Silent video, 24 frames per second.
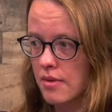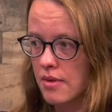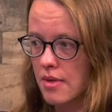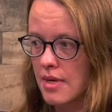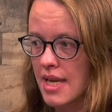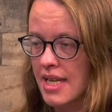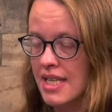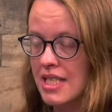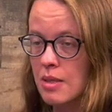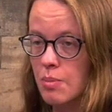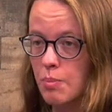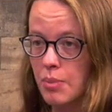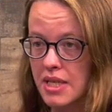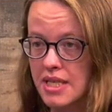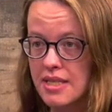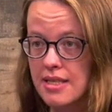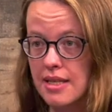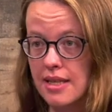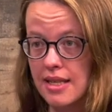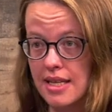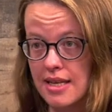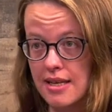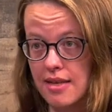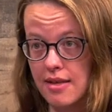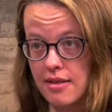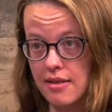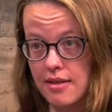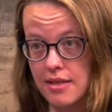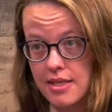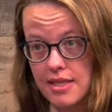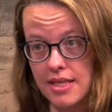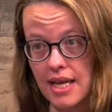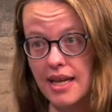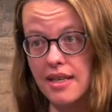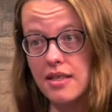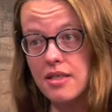explicitly
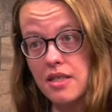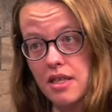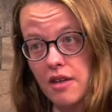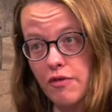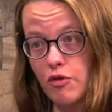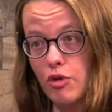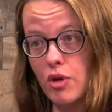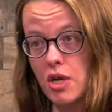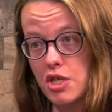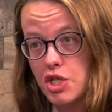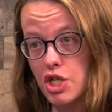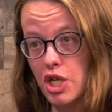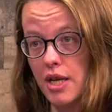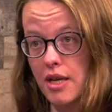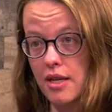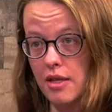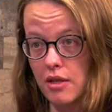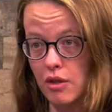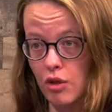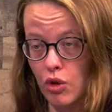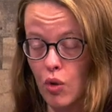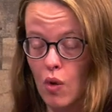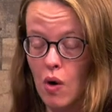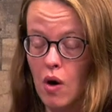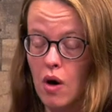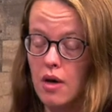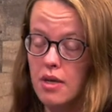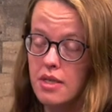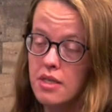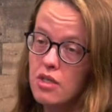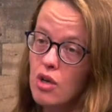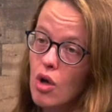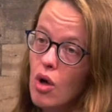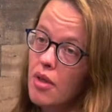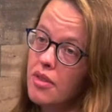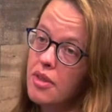sex differentiated
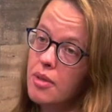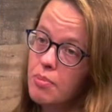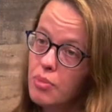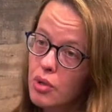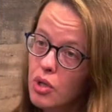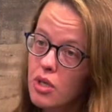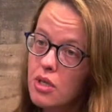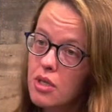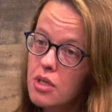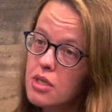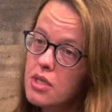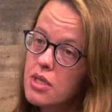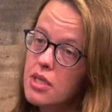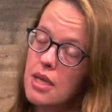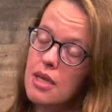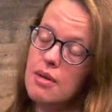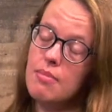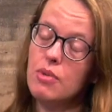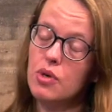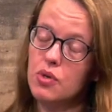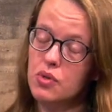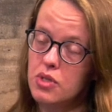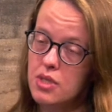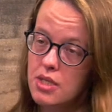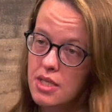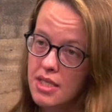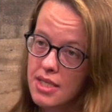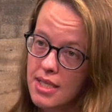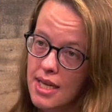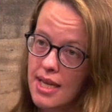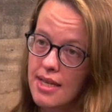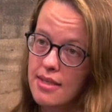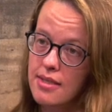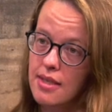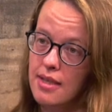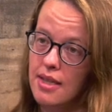laws on the books in most
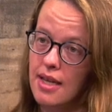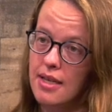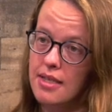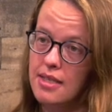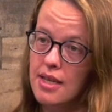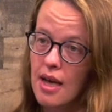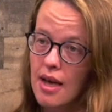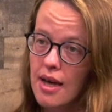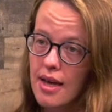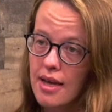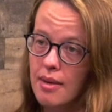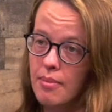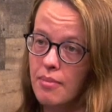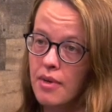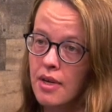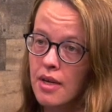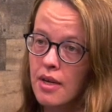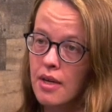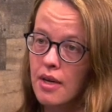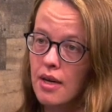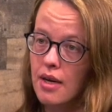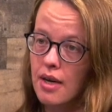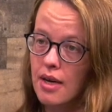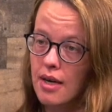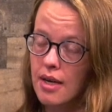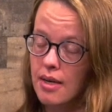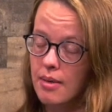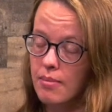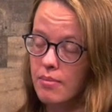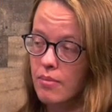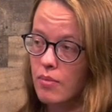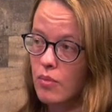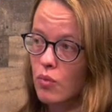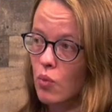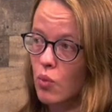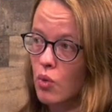states at that time
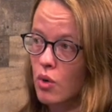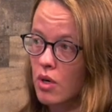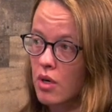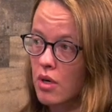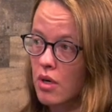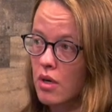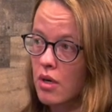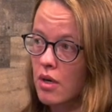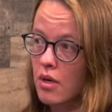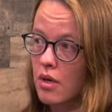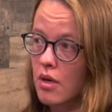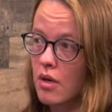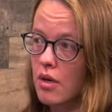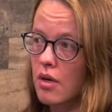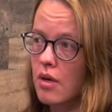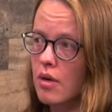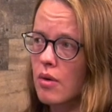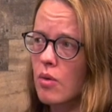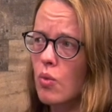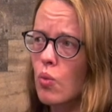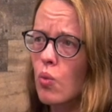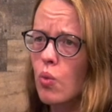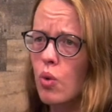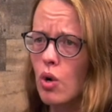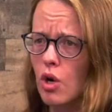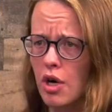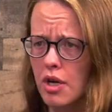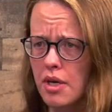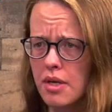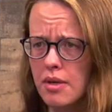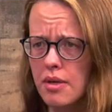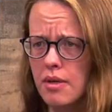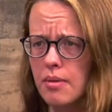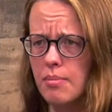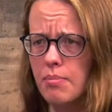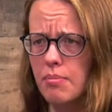were
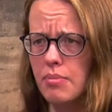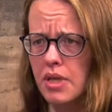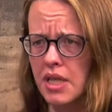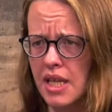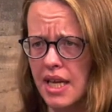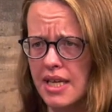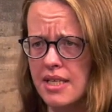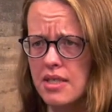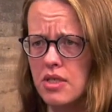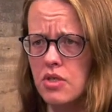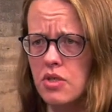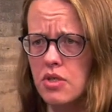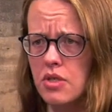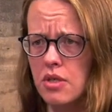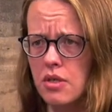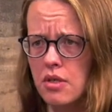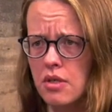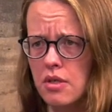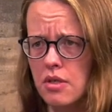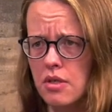workplace